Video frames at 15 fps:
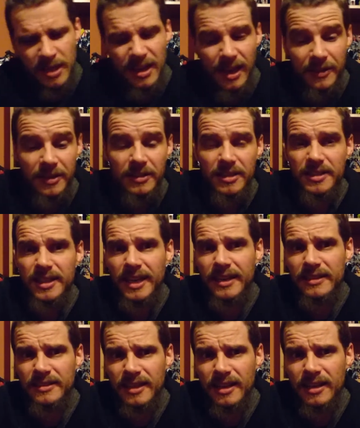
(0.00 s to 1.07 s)
I think the
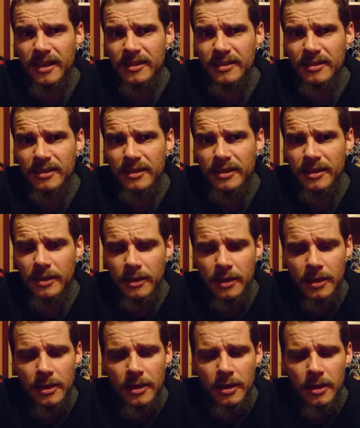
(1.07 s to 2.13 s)
tanks can actually.
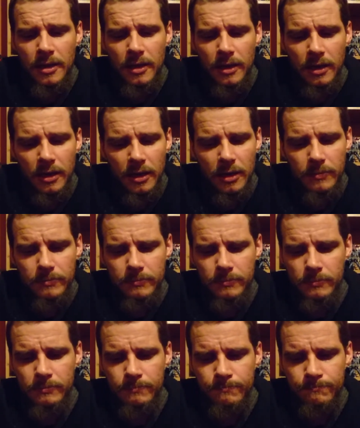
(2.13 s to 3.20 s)

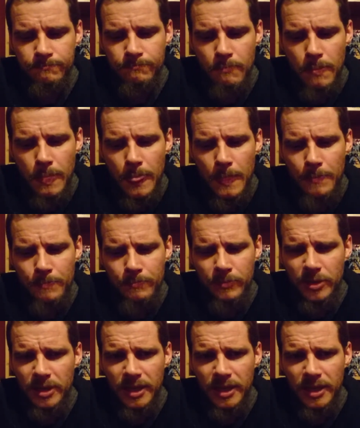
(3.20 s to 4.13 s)
But